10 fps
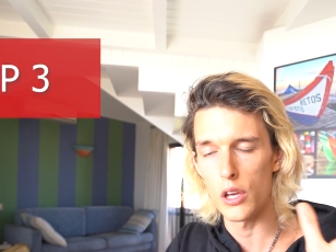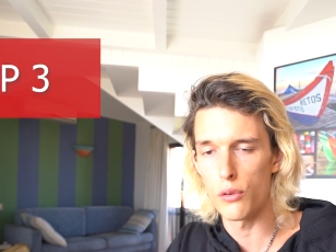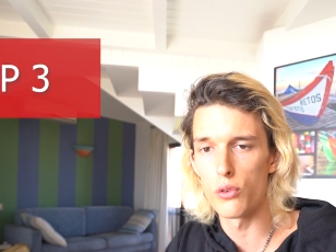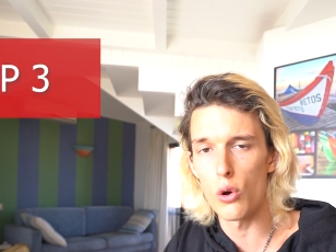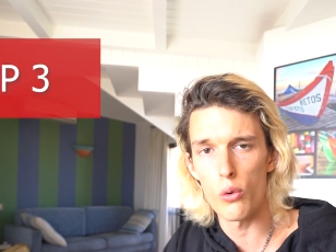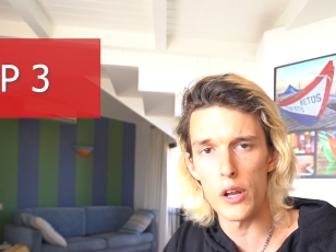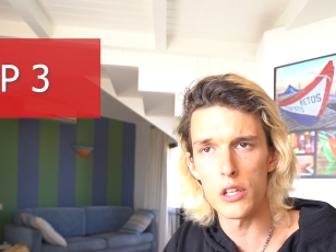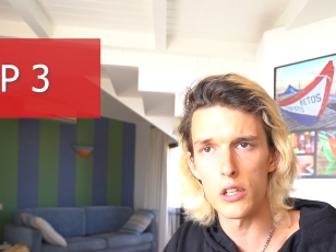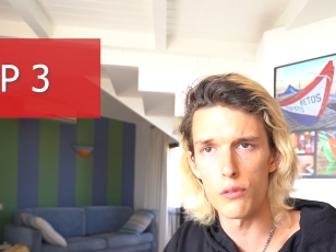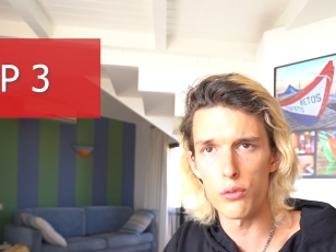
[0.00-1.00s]
if you're
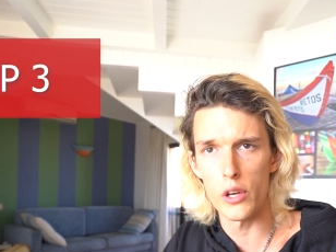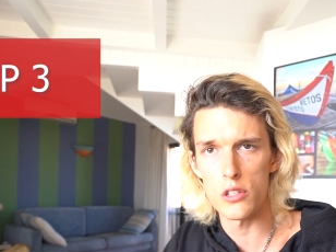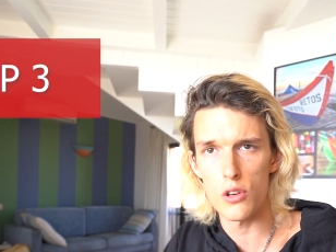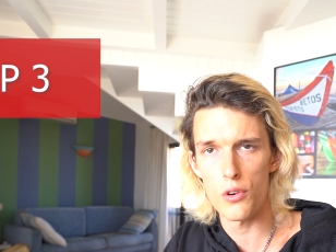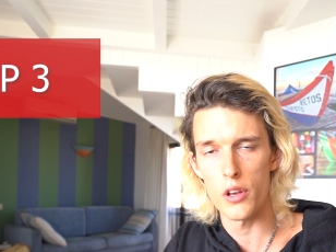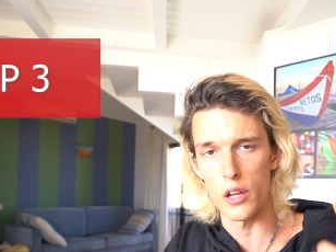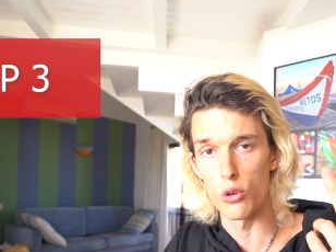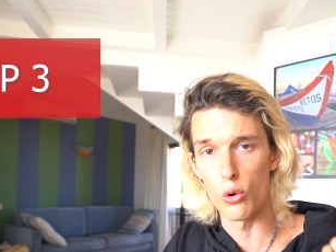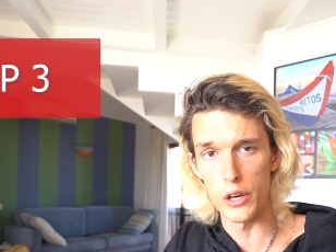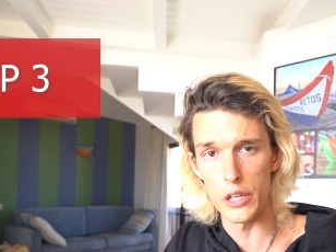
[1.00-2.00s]
already an influencer and
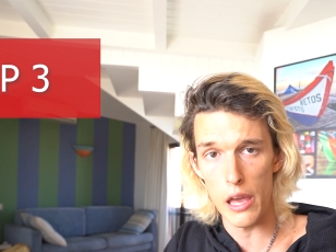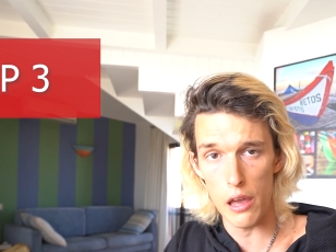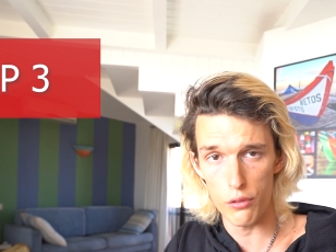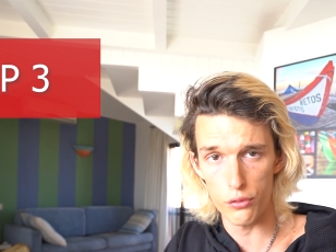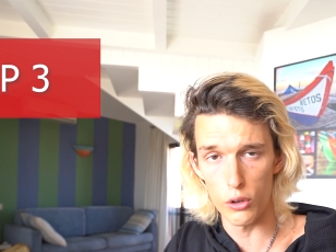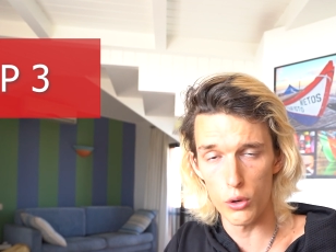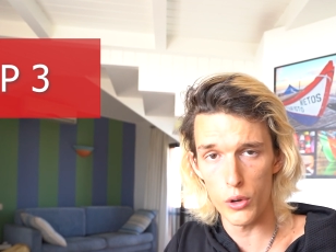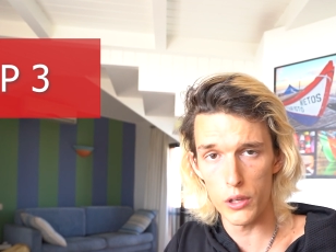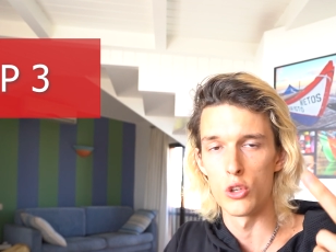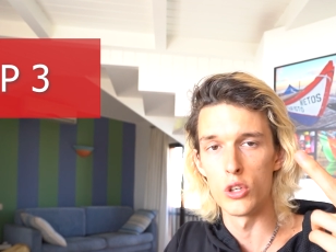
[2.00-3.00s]
you already have a
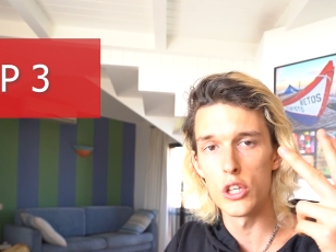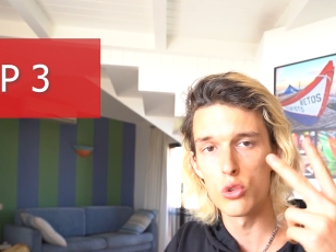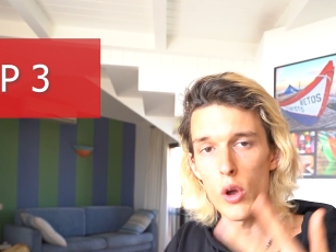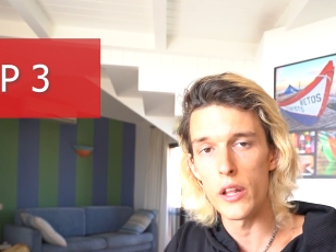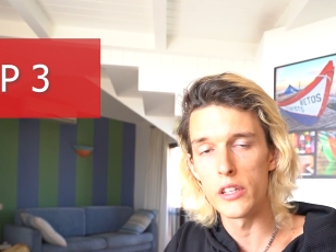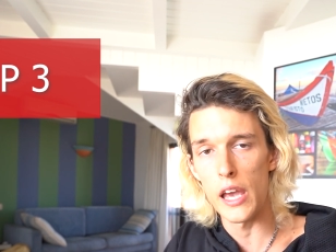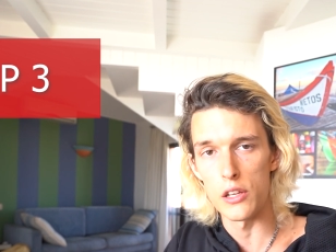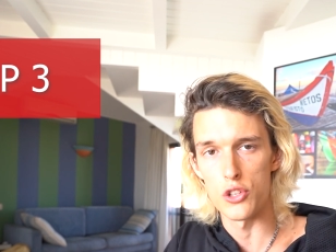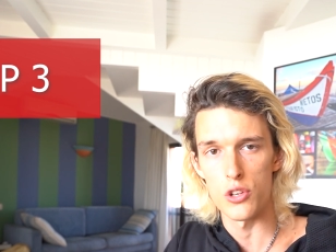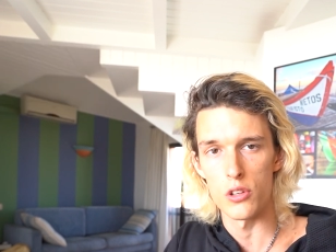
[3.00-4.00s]
following, you need to
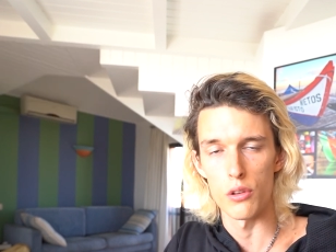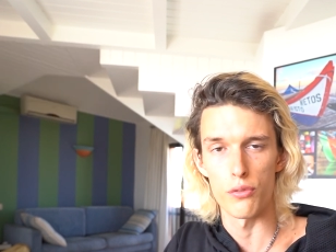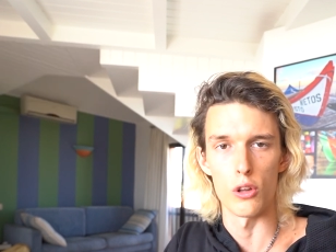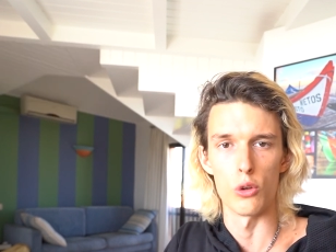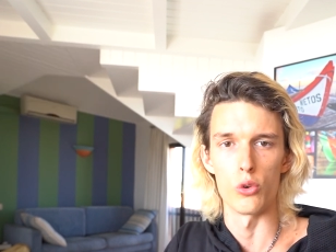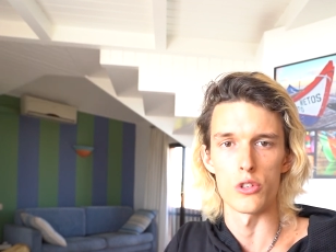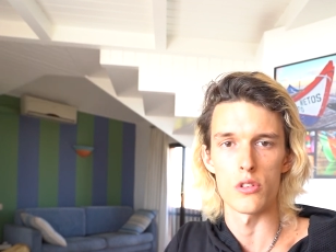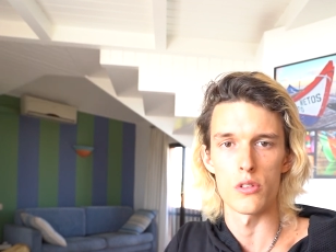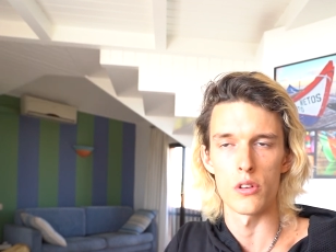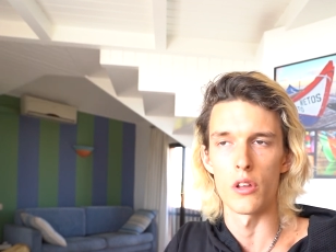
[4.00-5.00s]
engage the followers.